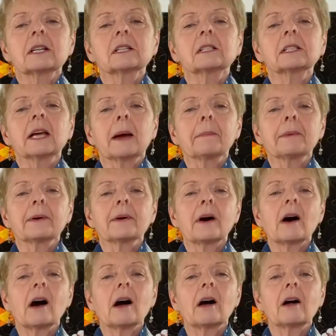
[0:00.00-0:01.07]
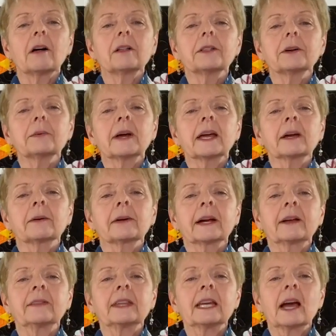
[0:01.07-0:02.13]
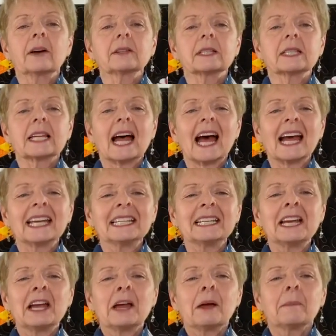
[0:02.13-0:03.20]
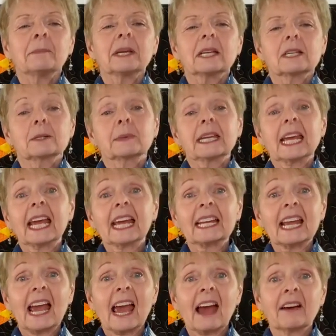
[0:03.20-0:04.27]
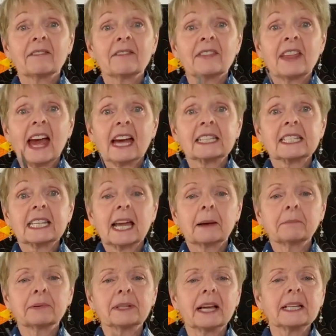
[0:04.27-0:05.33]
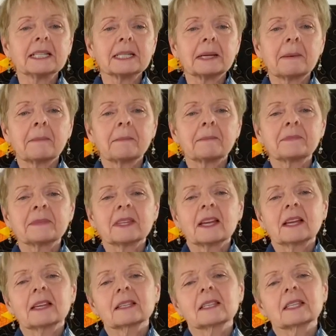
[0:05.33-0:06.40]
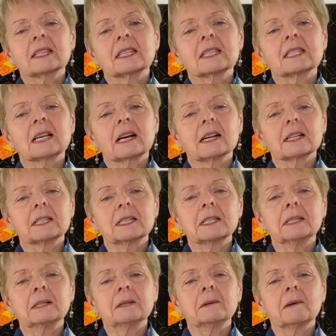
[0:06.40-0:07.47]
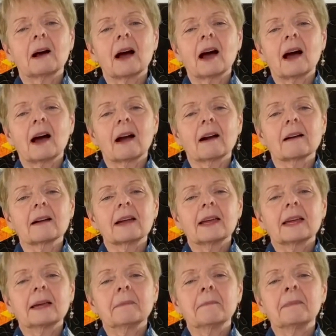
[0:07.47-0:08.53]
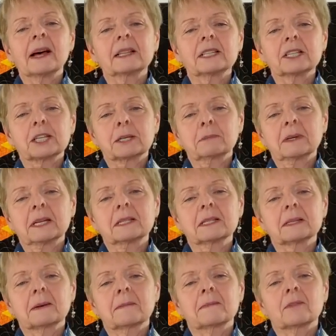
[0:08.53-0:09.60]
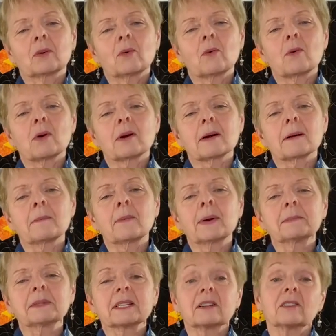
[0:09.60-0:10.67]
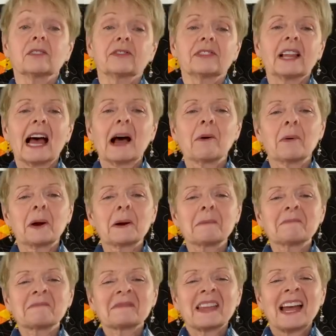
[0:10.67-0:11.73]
clip all the way around the outside, because we can't have that template stuck to our embellishment, or whimsical flower